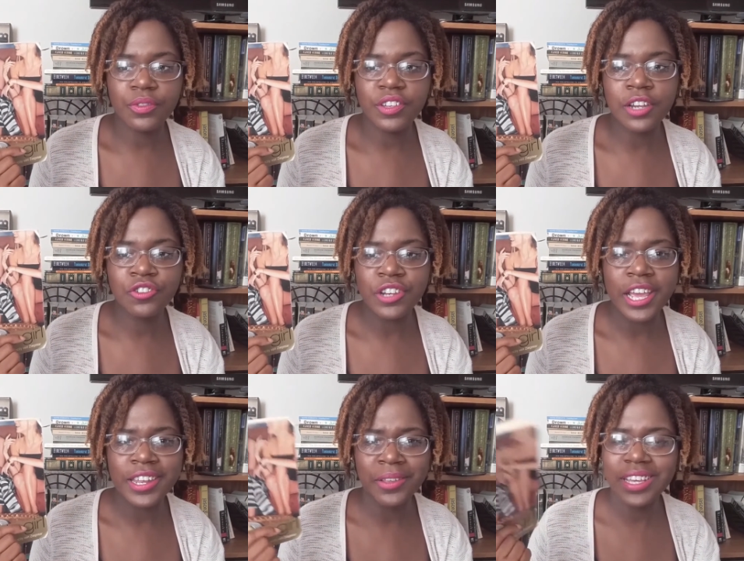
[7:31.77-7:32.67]

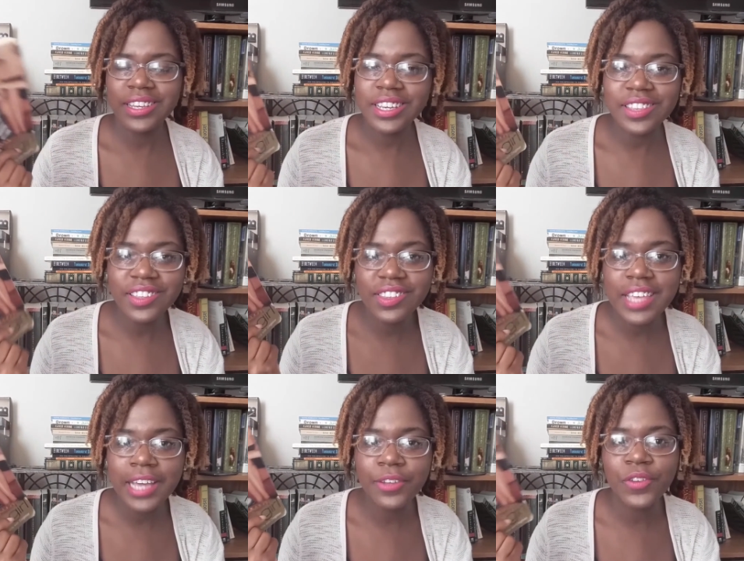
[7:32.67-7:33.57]
yesterday, and I was like, yeah, this is
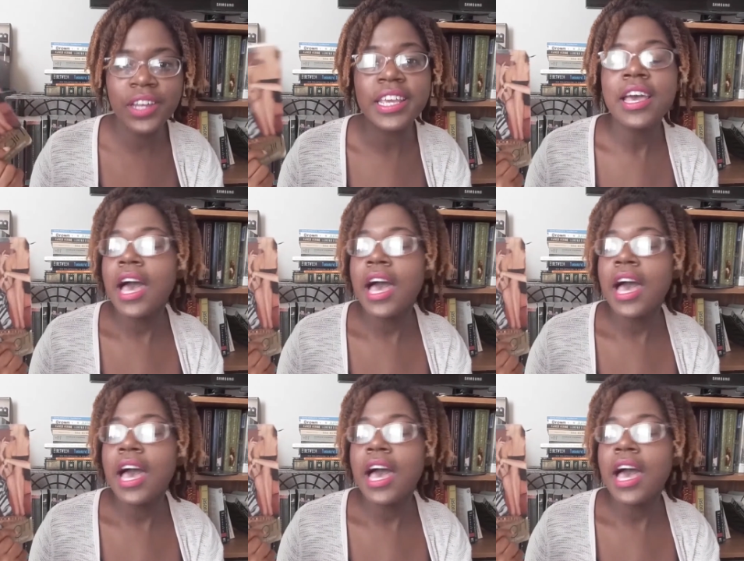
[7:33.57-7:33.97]
kind of funny.